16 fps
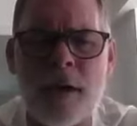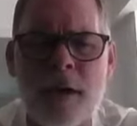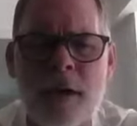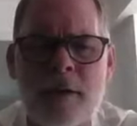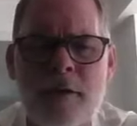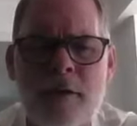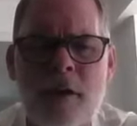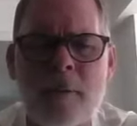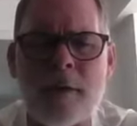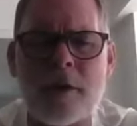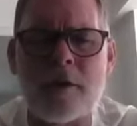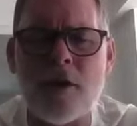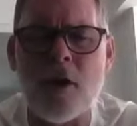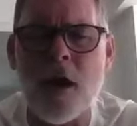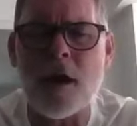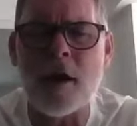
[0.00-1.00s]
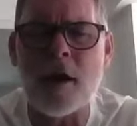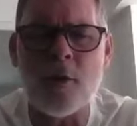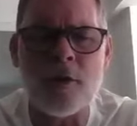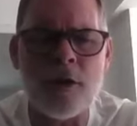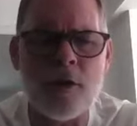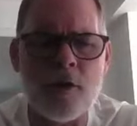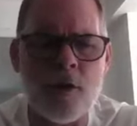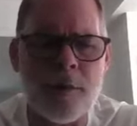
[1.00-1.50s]
week, they're going to be talking
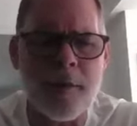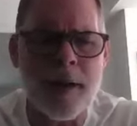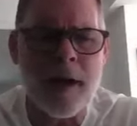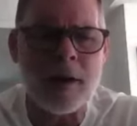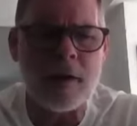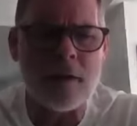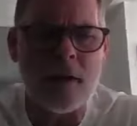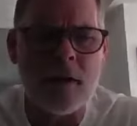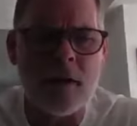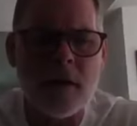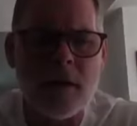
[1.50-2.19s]
with you about